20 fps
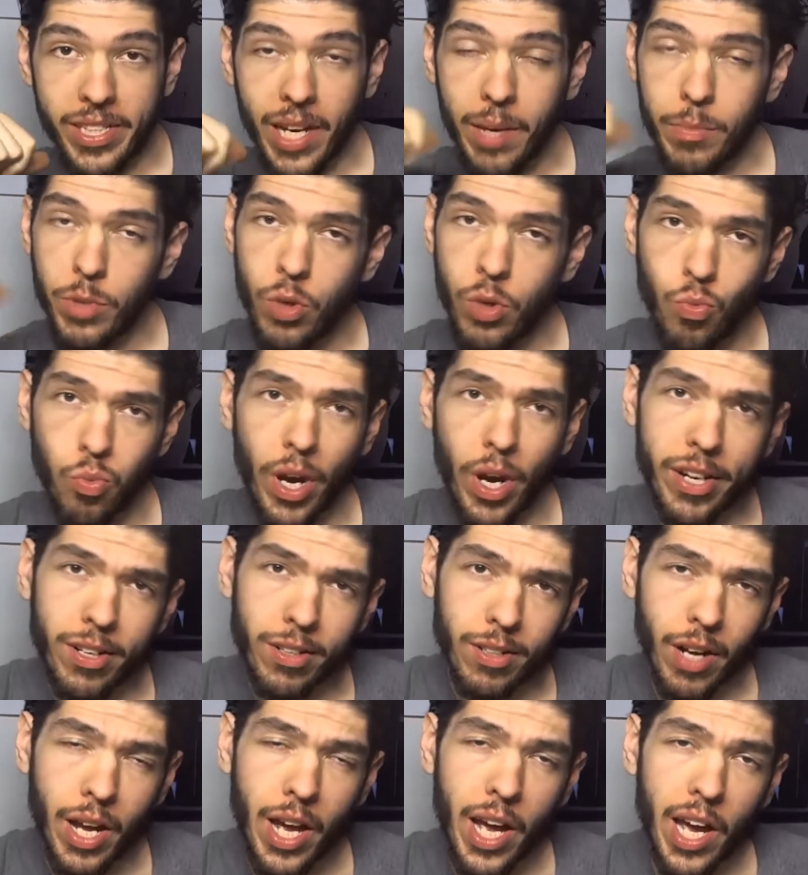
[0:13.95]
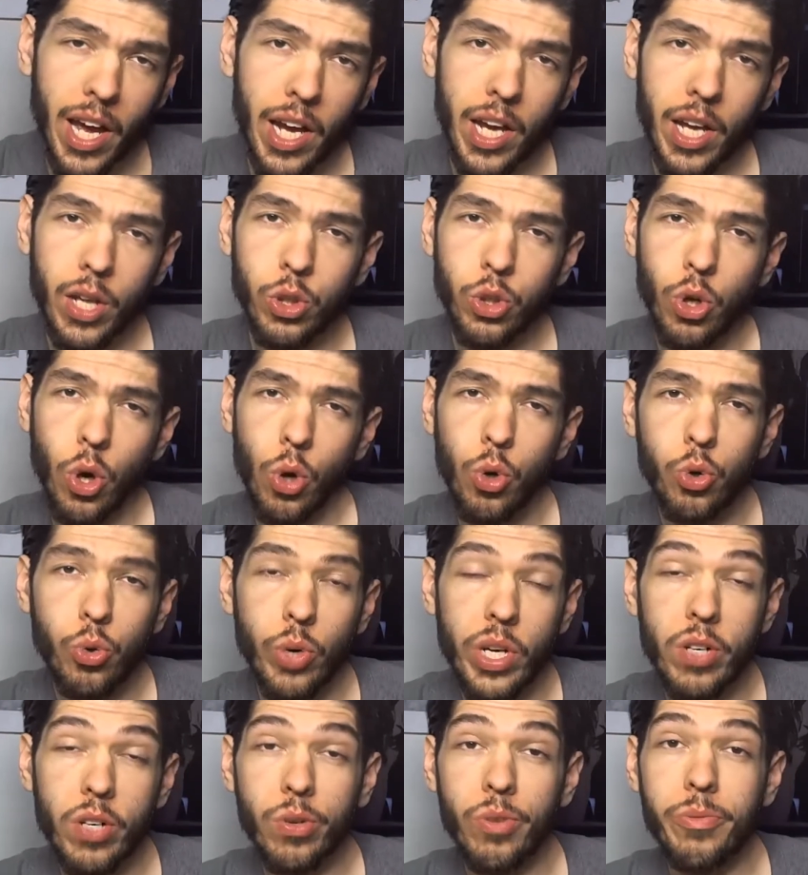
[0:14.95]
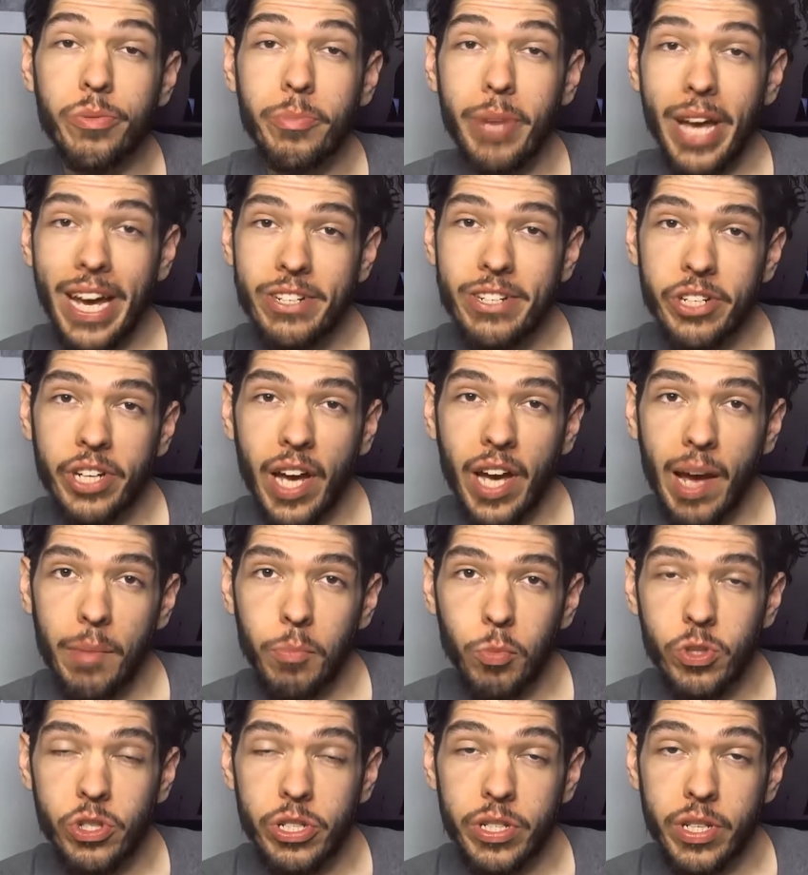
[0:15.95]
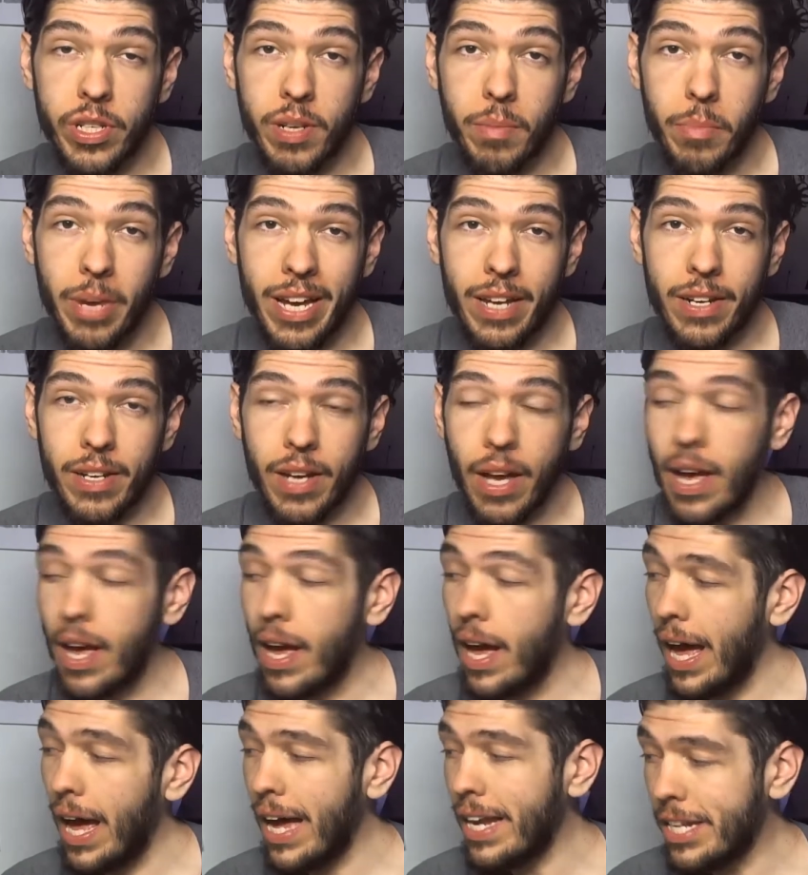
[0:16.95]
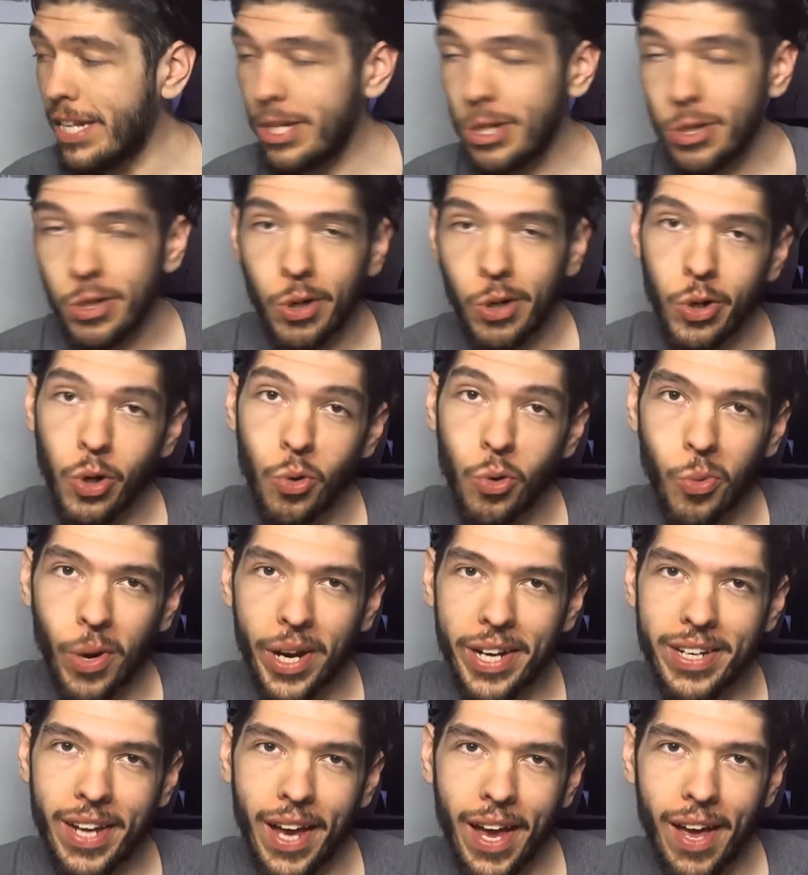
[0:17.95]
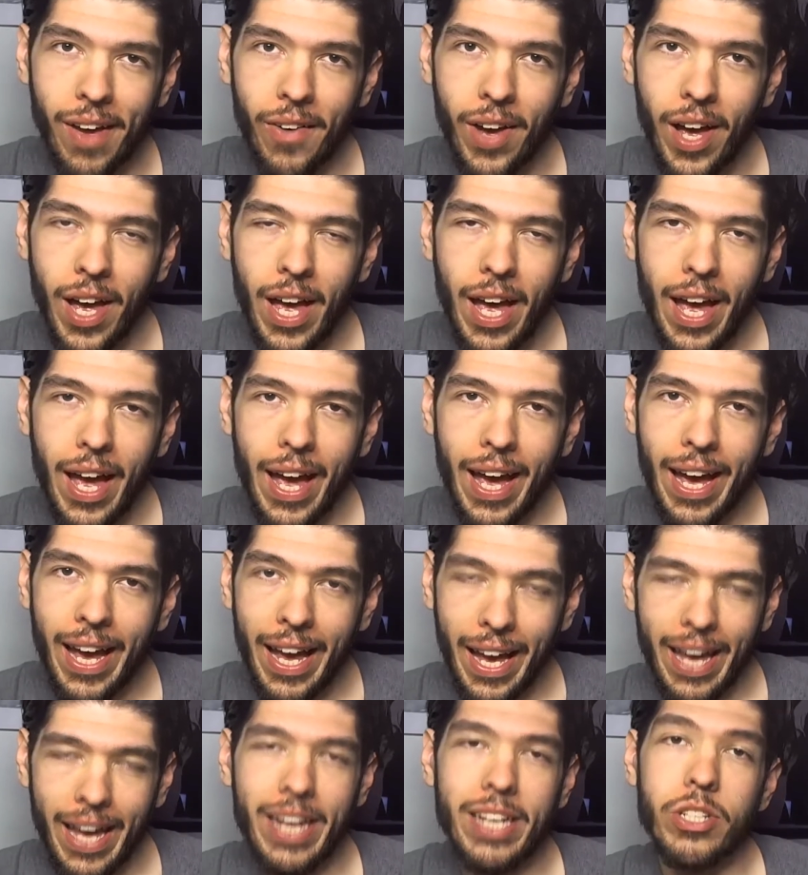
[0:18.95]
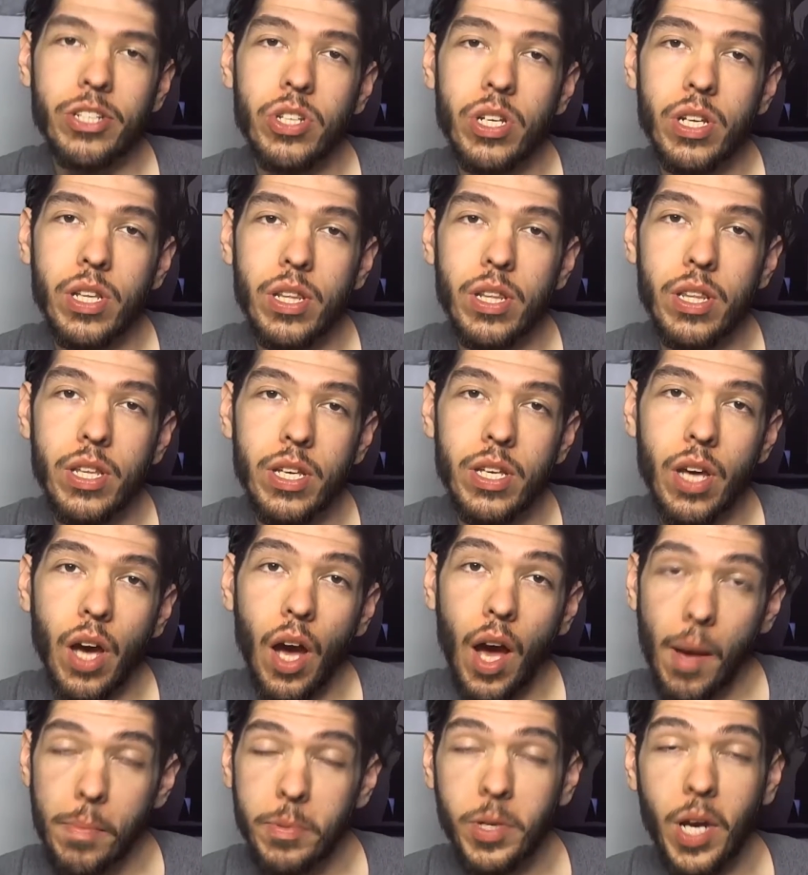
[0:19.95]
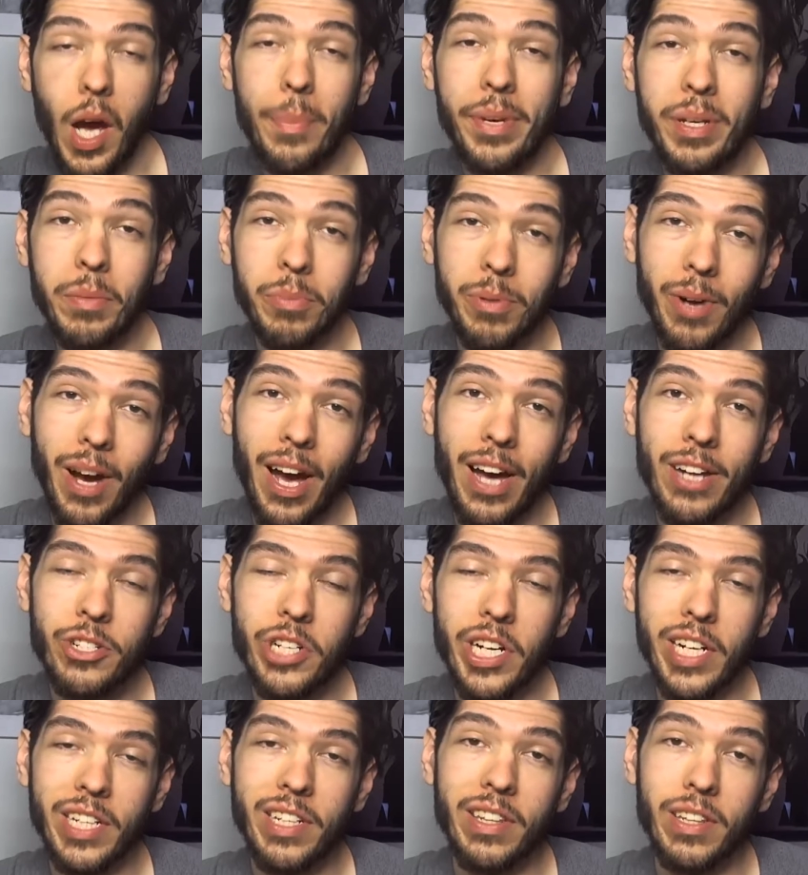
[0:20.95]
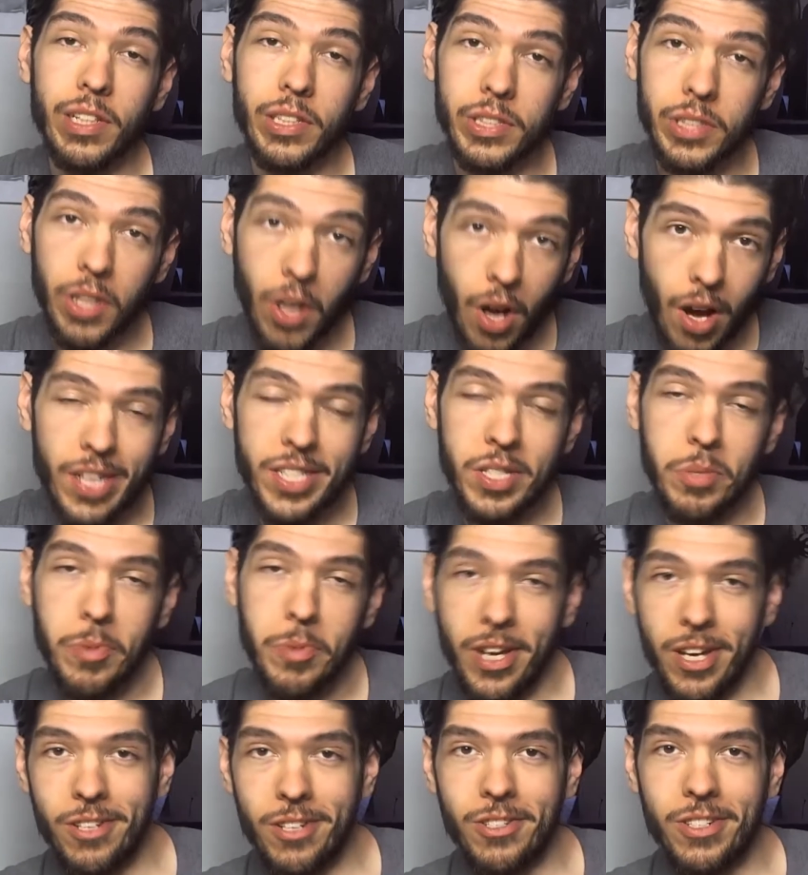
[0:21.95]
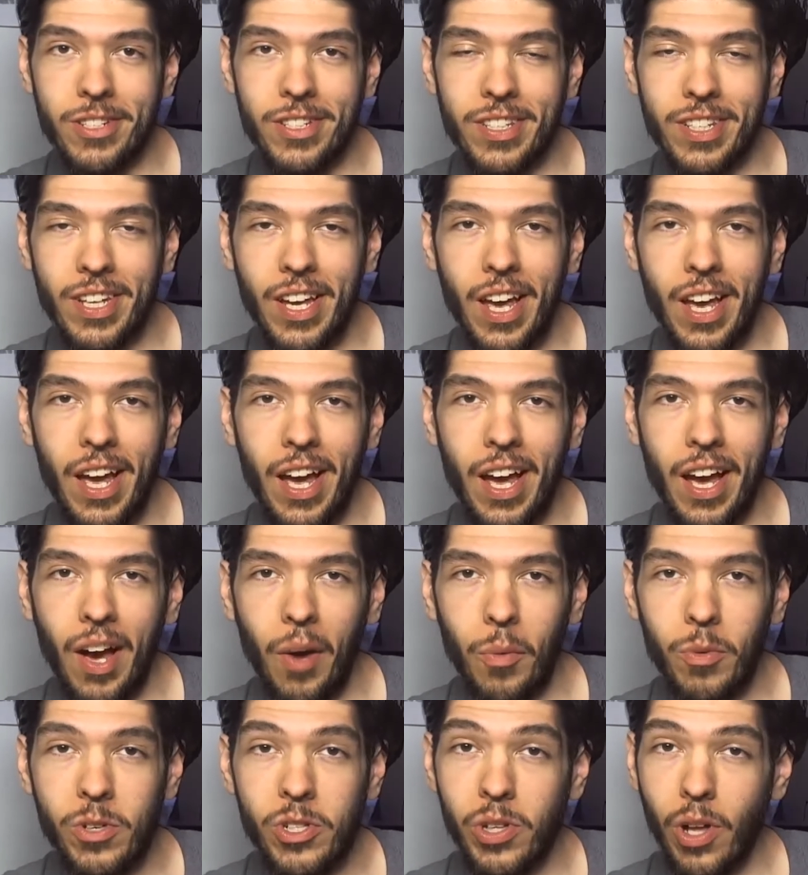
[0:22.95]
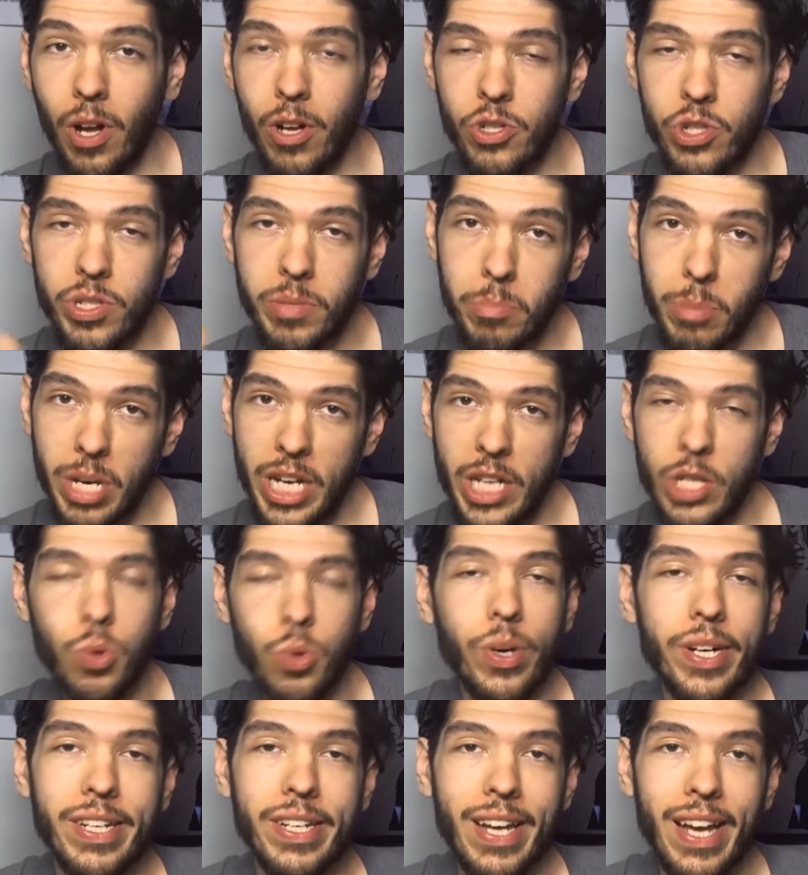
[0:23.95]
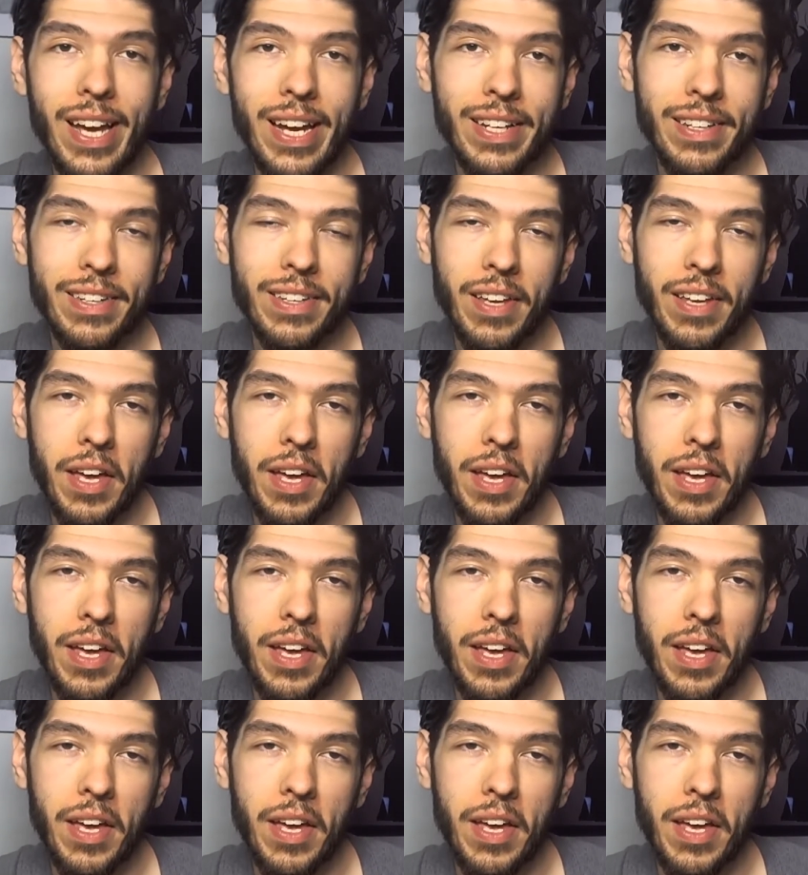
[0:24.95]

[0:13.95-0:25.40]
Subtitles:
I am the writer and co-creator of Magic Hop, which is in demand on Indiegogo right now, and the upcoming project, The Lost Pages, which launches May 29th,